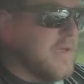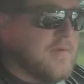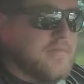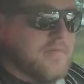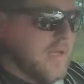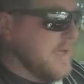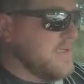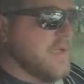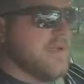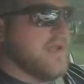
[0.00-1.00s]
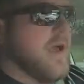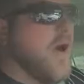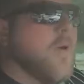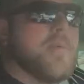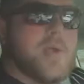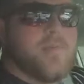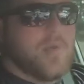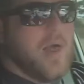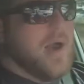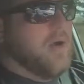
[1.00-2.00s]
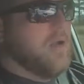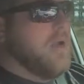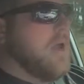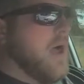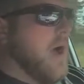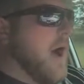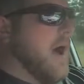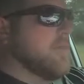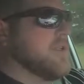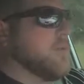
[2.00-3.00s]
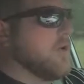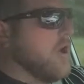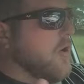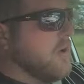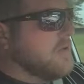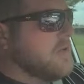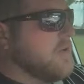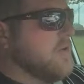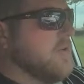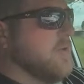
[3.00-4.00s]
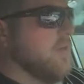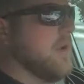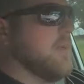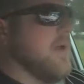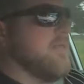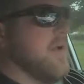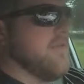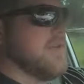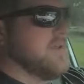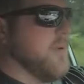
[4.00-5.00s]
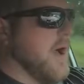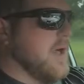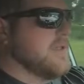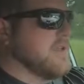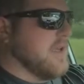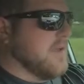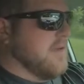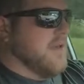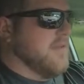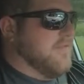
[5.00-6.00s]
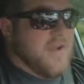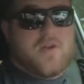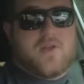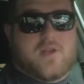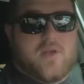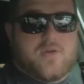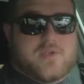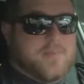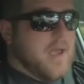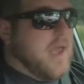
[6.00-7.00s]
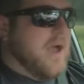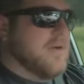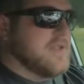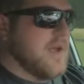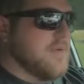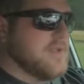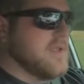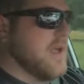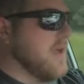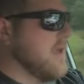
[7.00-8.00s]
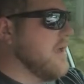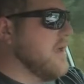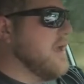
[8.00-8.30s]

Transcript: to, like I said, to help people out. So we're going to one of my favorite spots, like fairly close to my house, I would say,